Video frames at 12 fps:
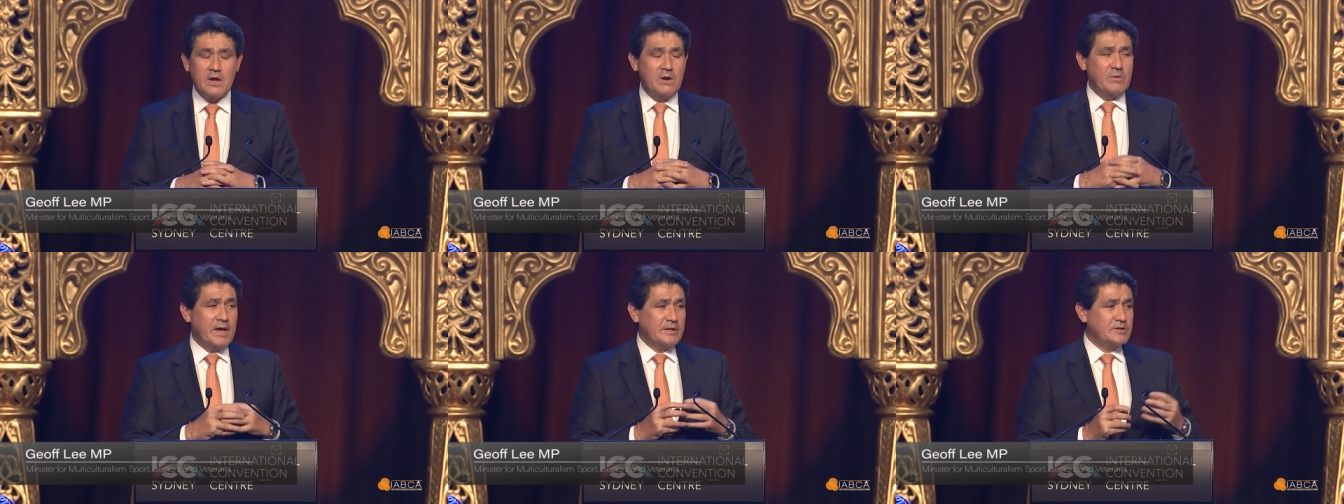
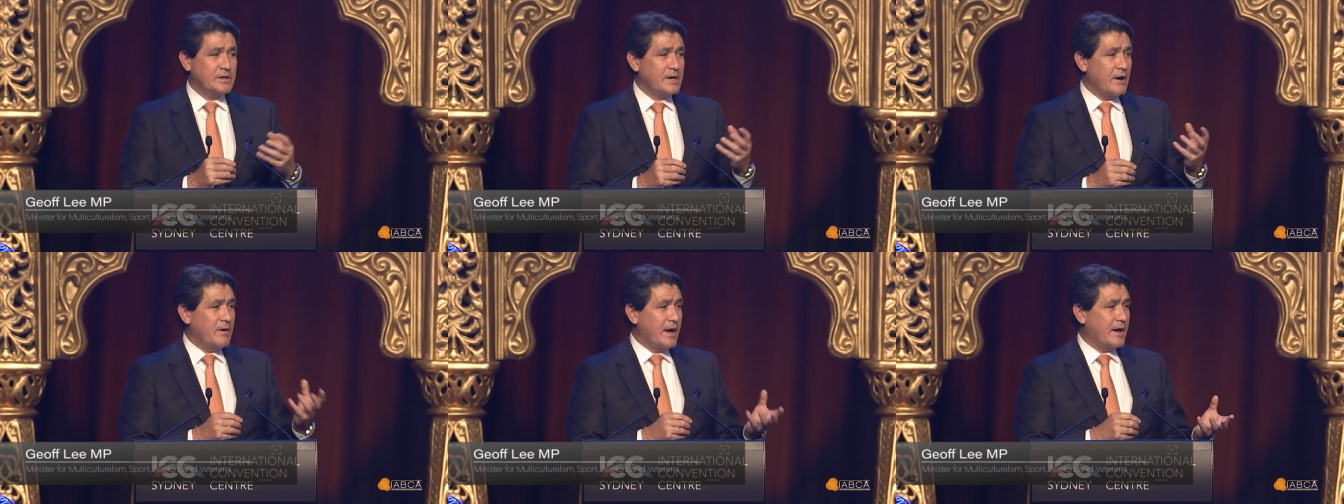we actually
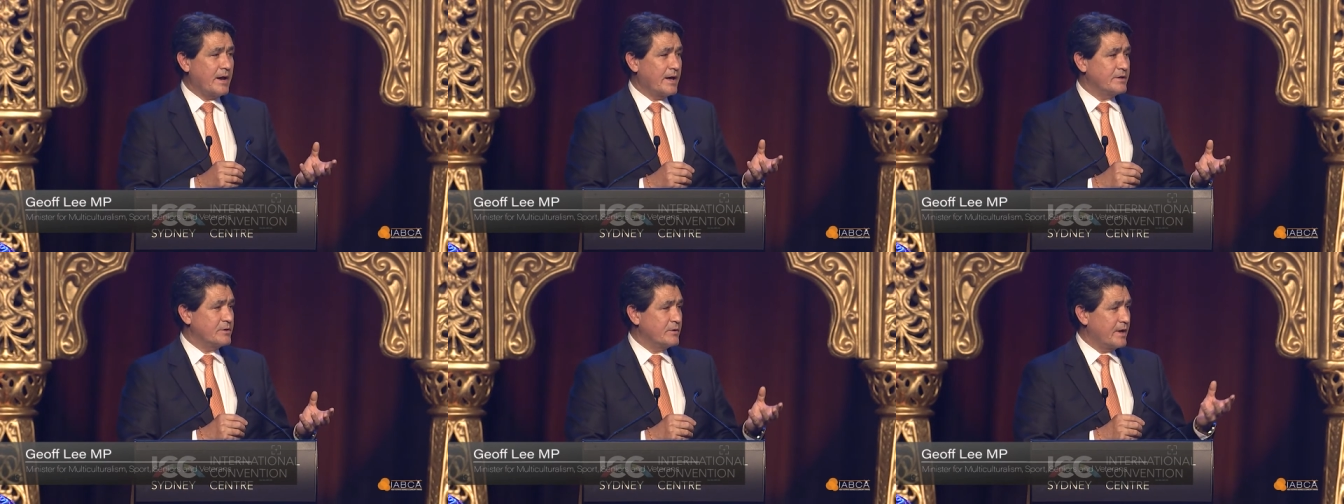go out
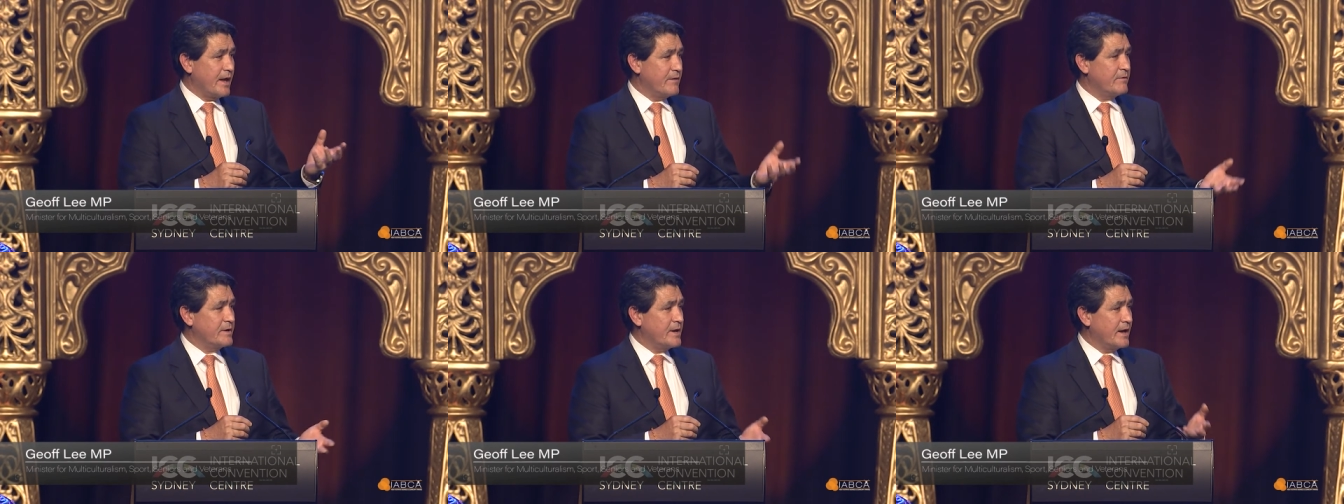and do it
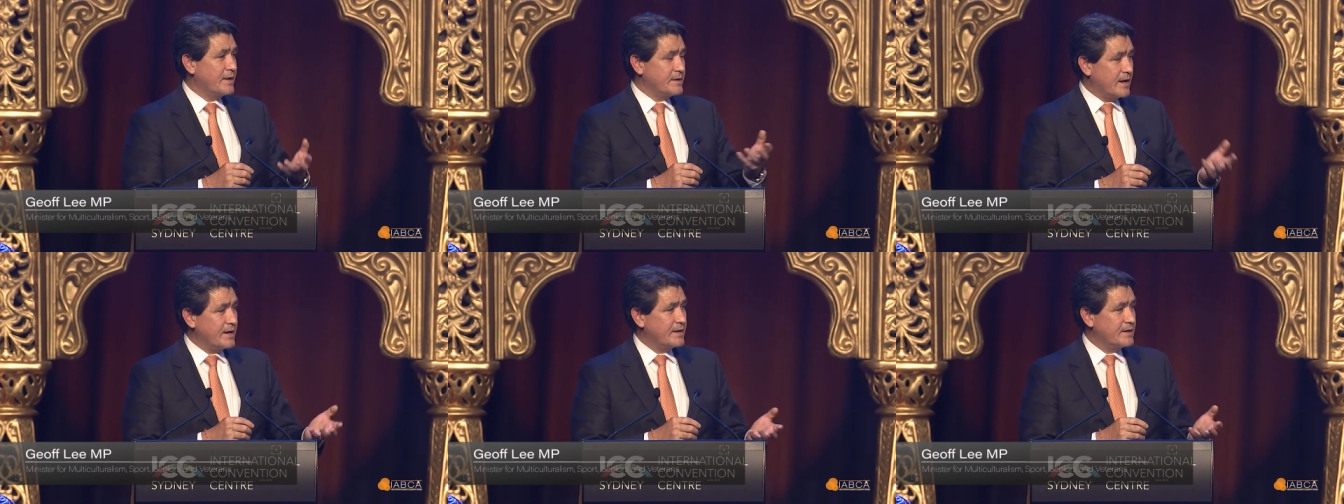every day,
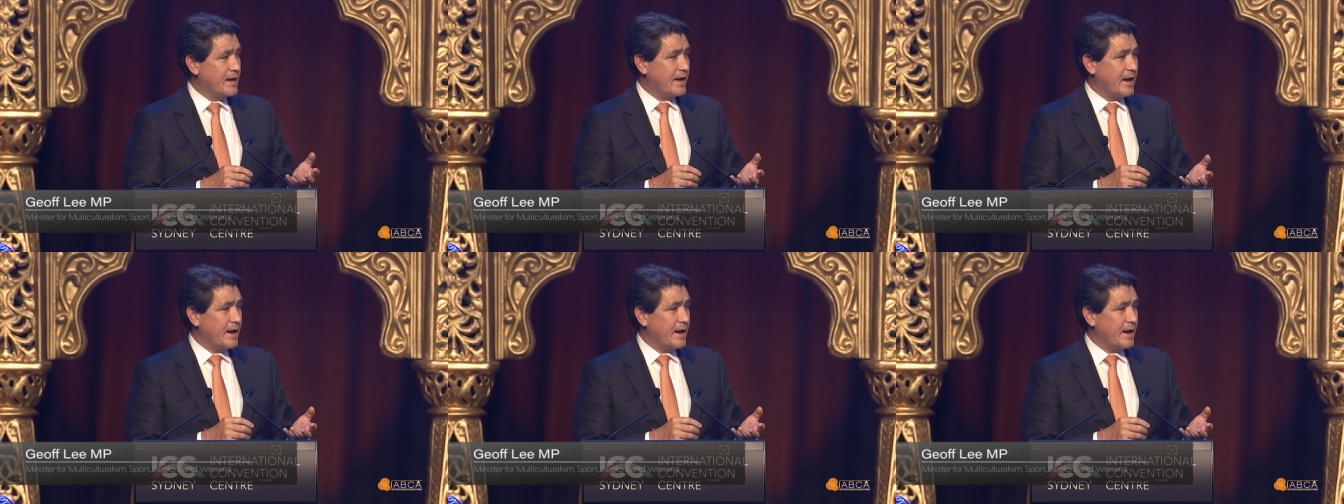day in, day